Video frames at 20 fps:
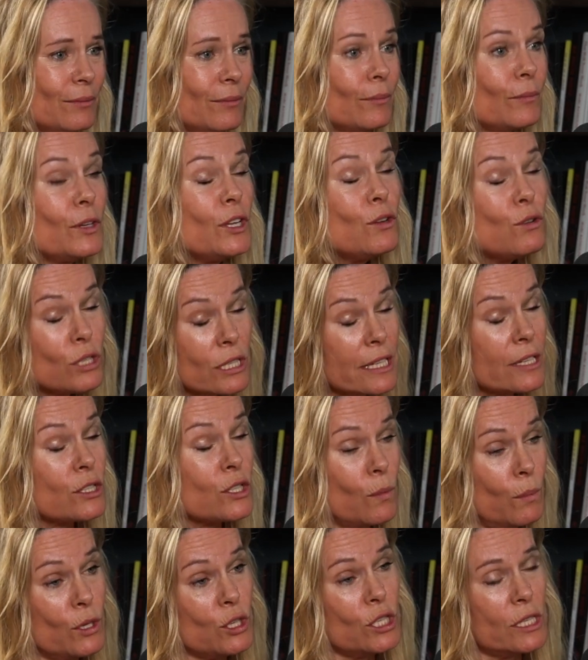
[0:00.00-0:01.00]
Usually it's so
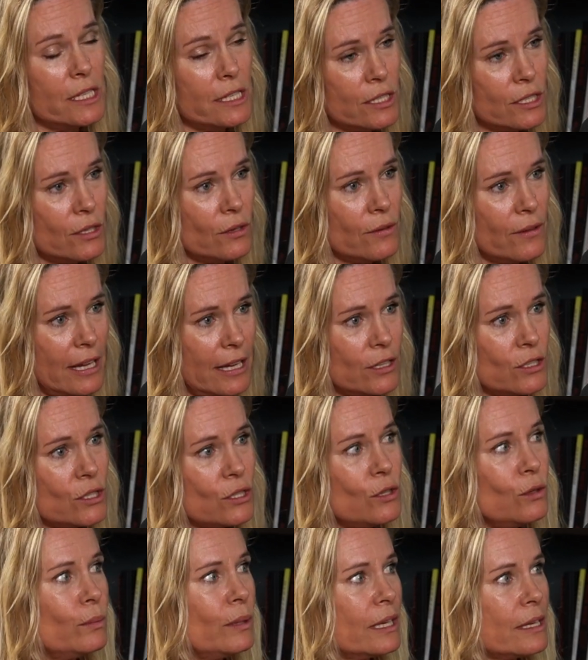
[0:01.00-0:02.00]
much easier then,
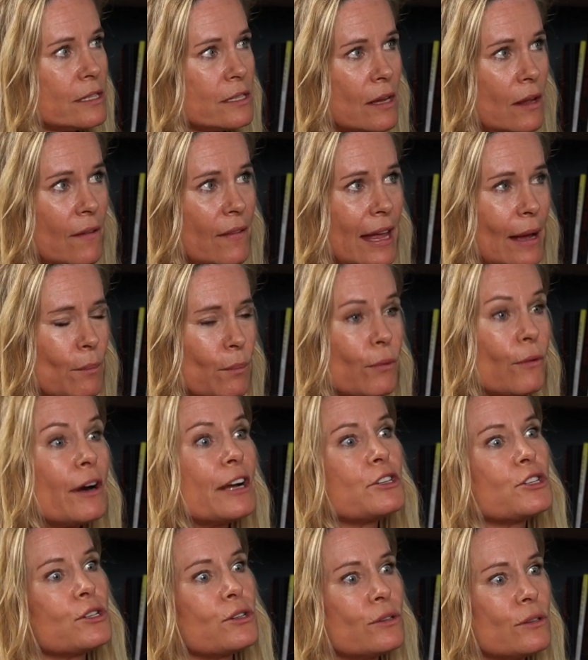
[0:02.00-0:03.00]
too, because all that
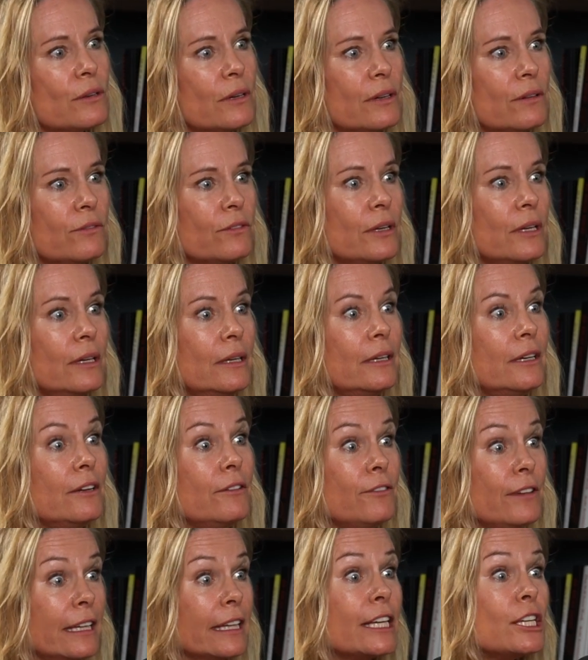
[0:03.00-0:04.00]
pressure of
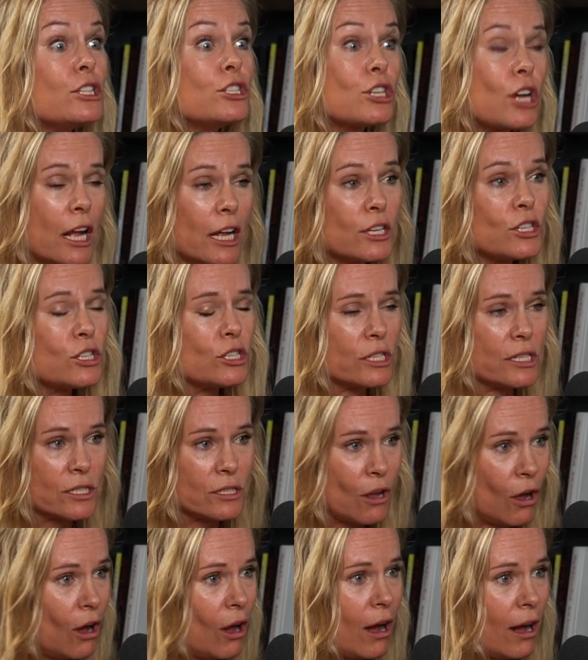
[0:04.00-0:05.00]
feeling judged is
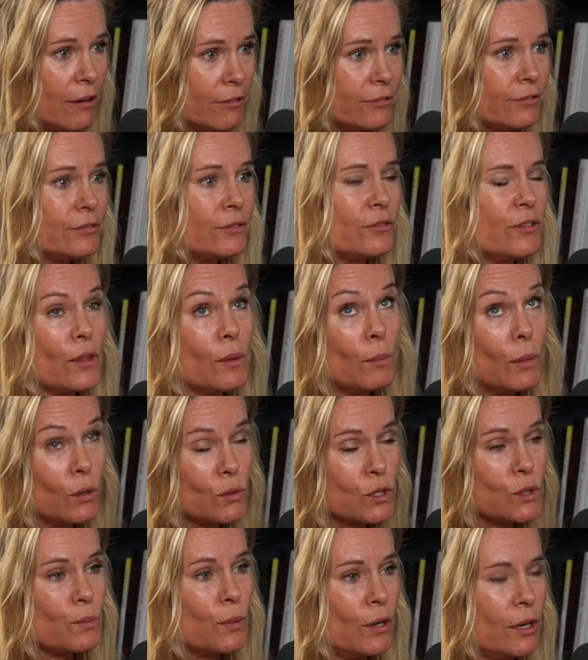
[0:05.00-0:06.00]
off for the
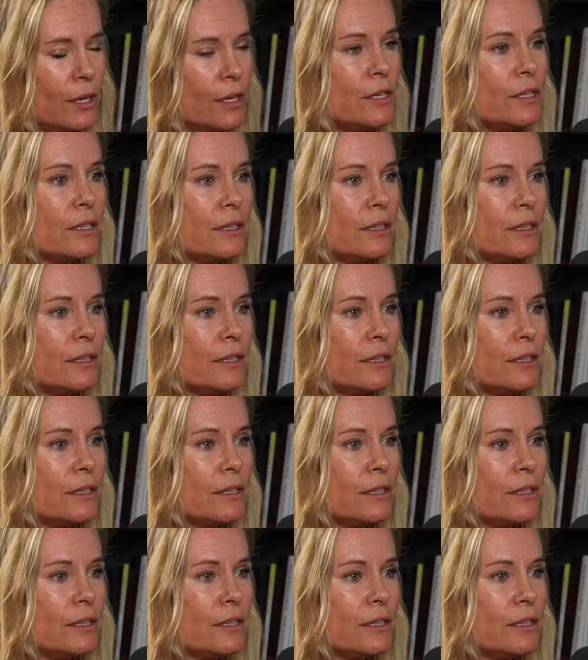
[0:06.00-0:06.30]
most part.